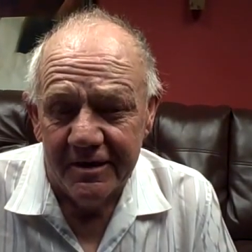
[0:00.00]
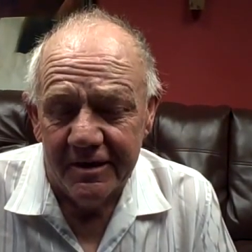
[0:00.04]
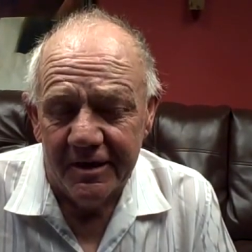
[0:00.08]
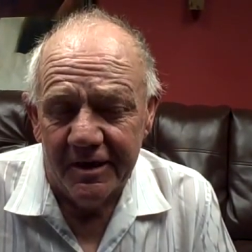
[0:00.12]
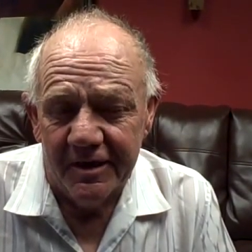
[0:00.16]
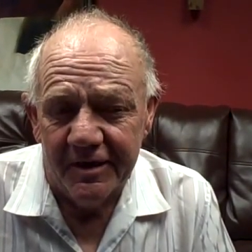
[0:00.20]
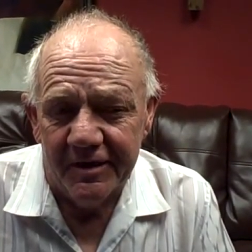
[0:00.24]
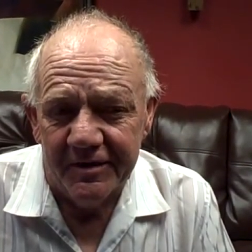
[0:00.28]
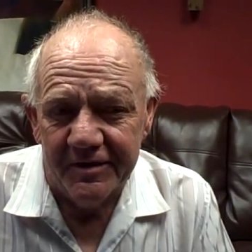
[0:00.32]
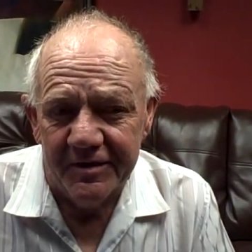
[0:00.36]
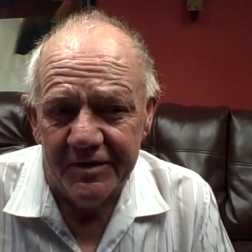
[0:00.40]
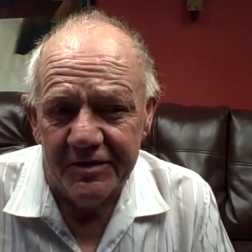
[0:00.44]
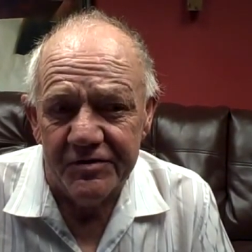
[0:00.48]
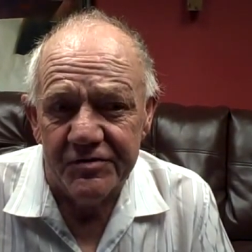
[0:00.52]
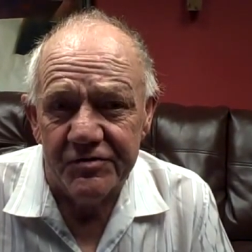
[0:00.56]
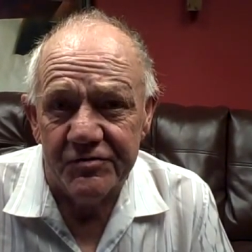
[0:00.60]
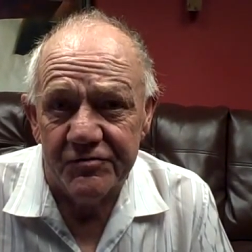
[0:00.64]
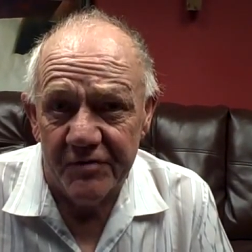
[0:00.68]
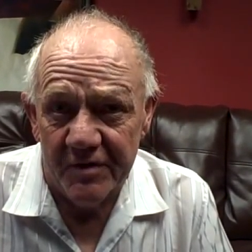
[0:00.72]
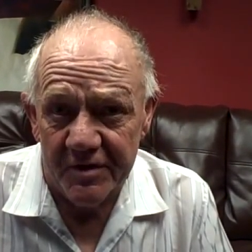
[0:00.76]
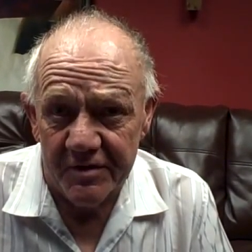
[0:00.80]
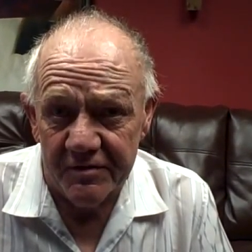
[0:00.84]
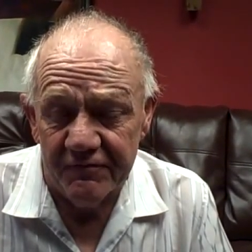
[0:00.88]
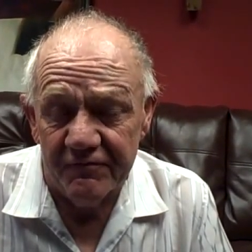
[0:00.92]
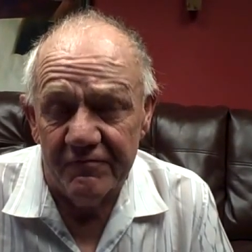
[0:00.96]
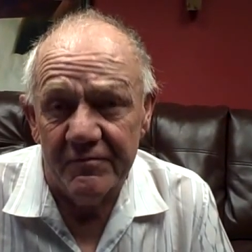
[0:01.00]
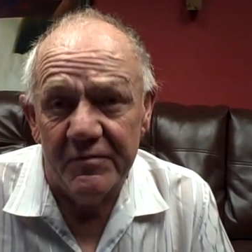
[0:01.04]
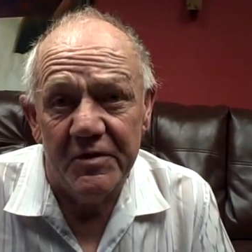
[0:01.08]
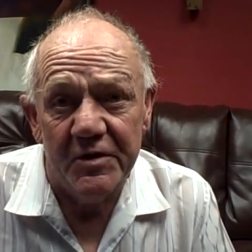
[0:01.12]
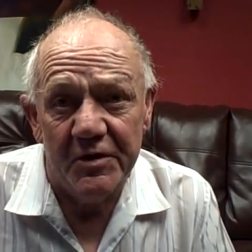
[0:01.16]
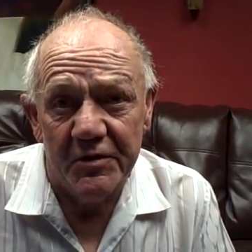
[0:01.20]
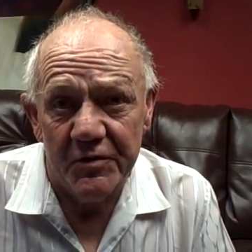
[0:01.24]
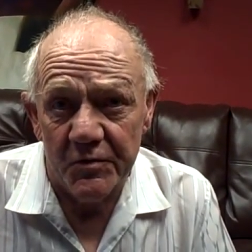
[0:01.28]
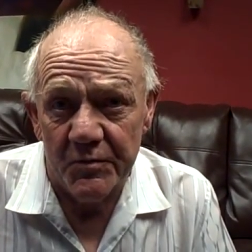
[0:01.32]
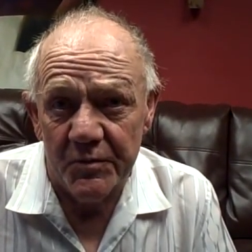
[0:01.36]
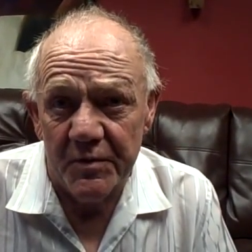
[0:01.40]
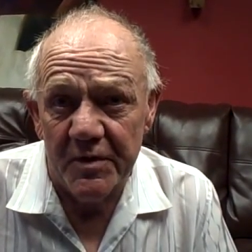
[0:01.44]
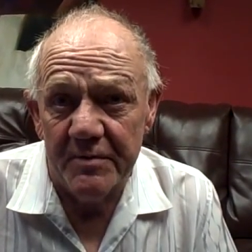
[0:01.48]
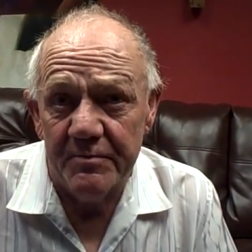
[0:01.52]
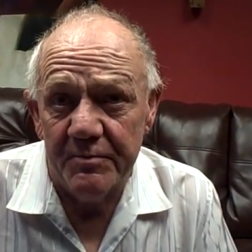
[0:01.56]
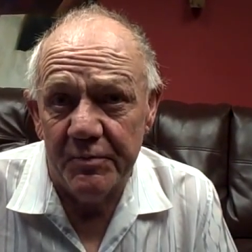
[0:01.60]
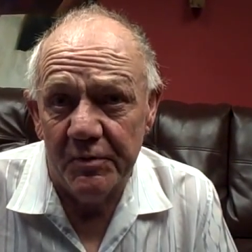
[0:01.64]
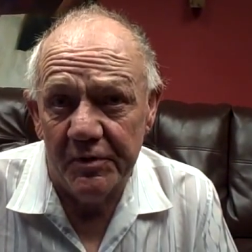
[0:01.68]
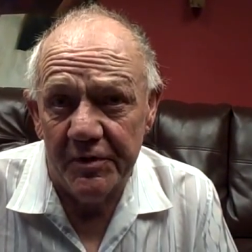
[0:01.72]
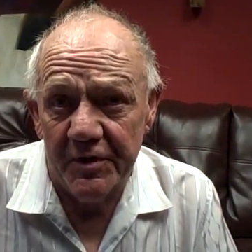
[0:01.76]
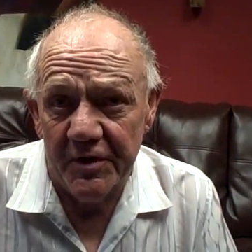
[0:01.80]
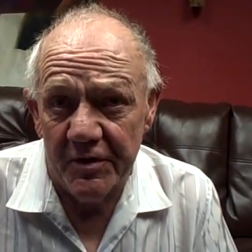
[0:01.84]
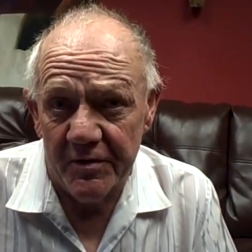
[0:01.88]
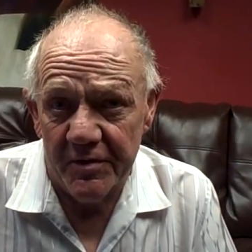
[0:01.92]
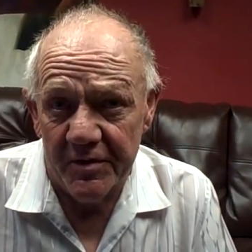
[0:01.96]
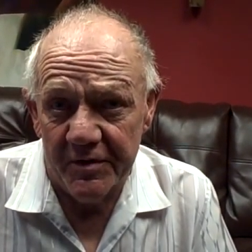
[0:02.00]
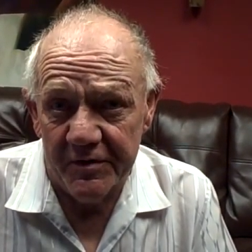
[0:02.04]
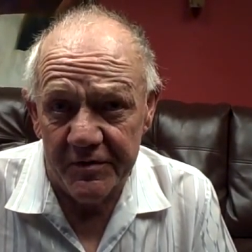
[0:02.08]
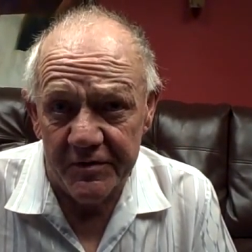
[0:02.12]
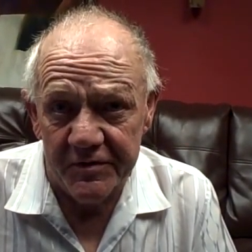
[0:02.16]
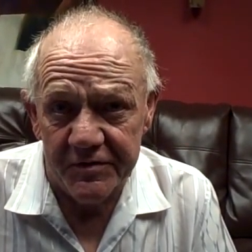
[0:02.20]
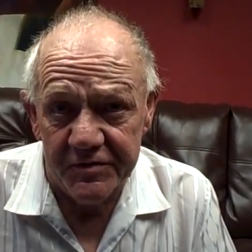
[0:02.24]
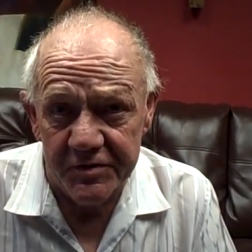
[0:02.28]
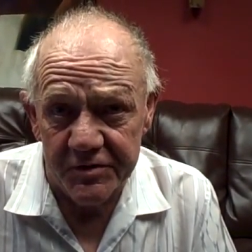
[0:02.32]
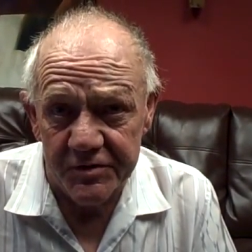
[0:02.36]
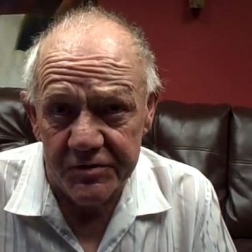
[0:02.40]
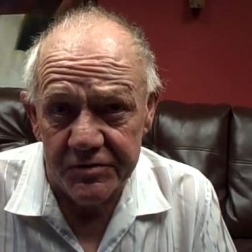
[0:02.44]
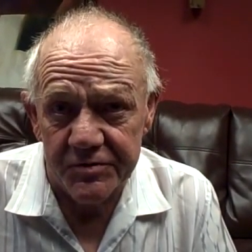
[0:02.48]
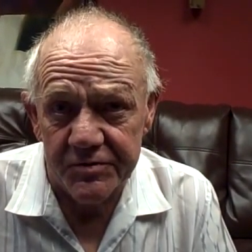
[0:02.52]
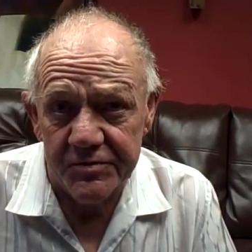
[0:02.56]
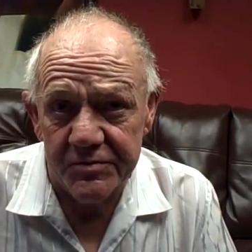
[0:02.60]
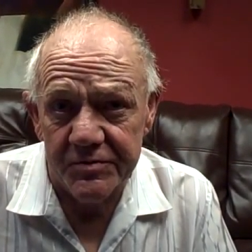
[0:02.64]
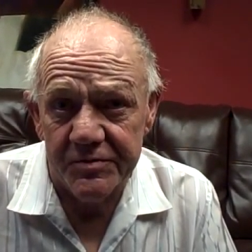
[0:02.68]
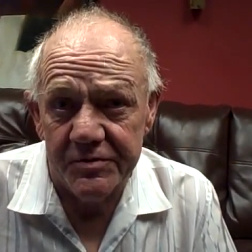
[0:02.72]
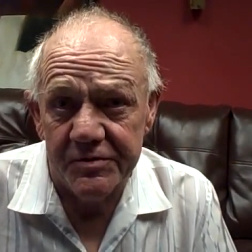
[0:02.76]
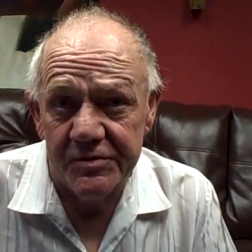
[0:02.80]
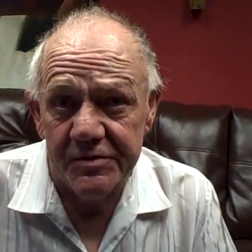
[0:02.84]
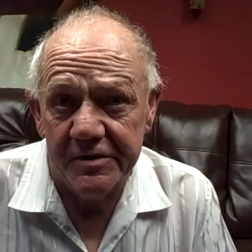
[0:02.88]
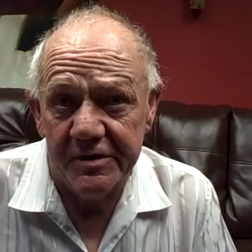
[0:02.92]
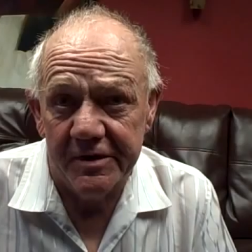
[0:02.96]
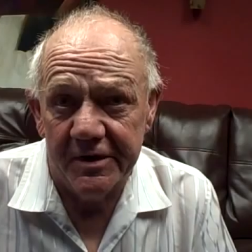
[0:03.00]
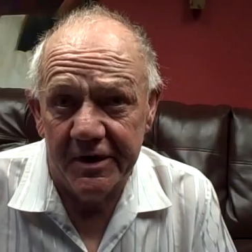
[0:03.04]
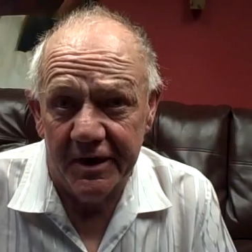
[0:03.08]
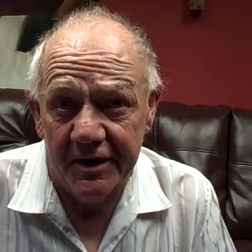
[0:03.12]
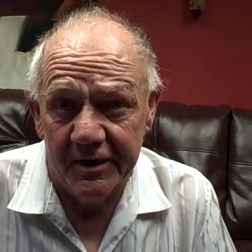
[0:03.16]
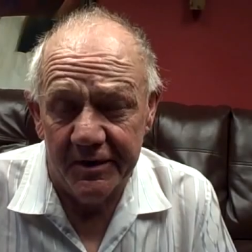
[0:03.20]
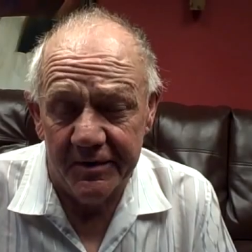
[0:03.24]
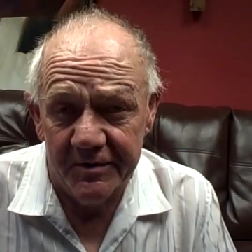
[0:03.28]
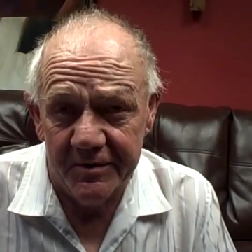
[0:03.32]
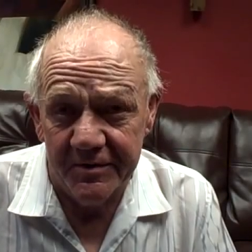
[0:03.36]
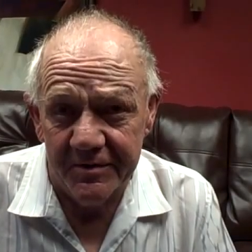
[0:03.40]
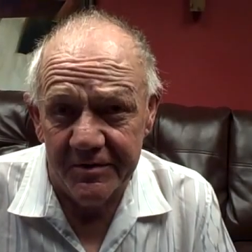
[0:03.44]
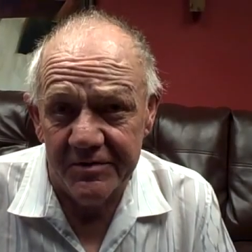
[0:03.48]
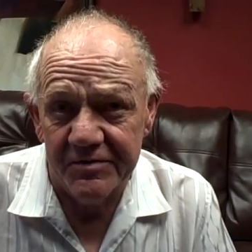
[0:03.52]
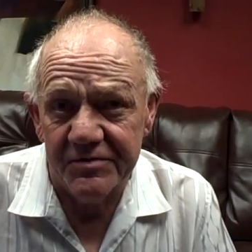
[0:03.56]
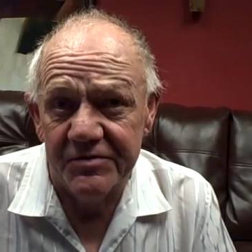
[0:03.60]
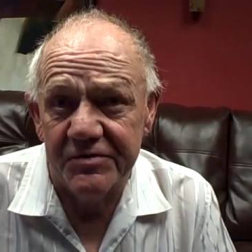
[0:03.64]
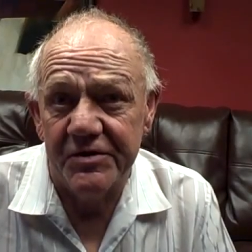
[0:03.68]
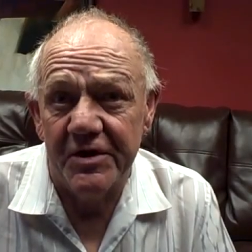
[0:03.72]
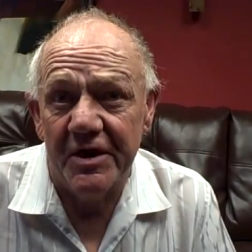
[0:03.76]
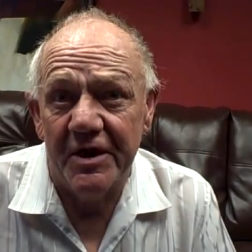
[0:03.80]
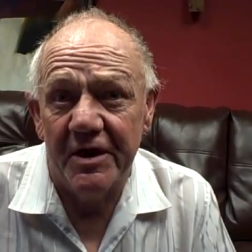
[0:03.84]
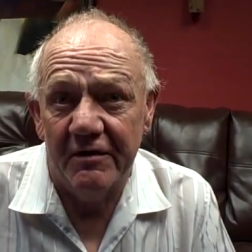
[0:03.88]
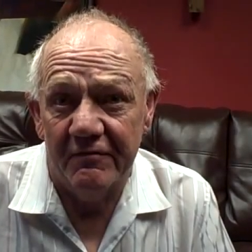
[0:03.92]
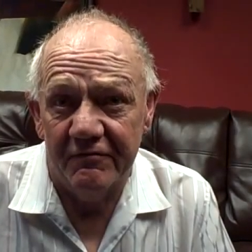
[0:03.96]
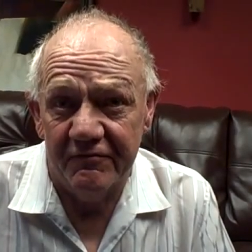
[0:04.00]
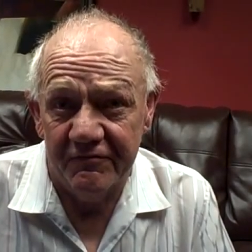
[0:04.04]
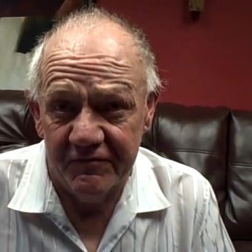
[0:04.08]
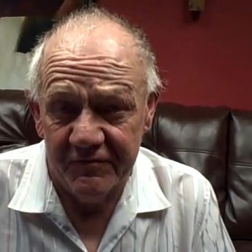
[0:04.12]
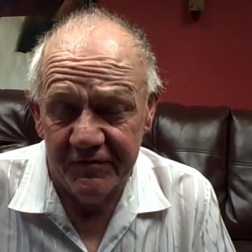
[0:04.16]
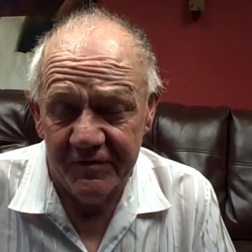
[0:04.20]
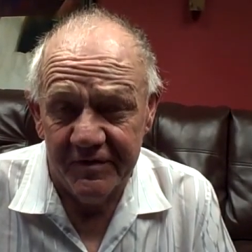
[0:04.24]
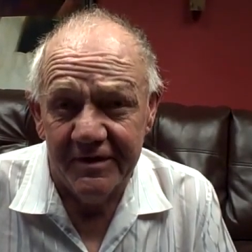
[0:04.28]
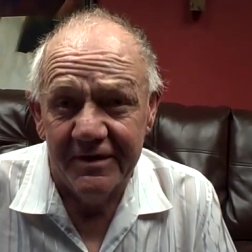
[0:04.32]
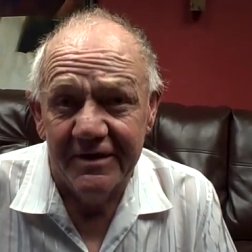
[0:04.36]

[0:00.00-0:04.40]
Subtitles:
I get strength from the other people here, and the teachers, and the staff.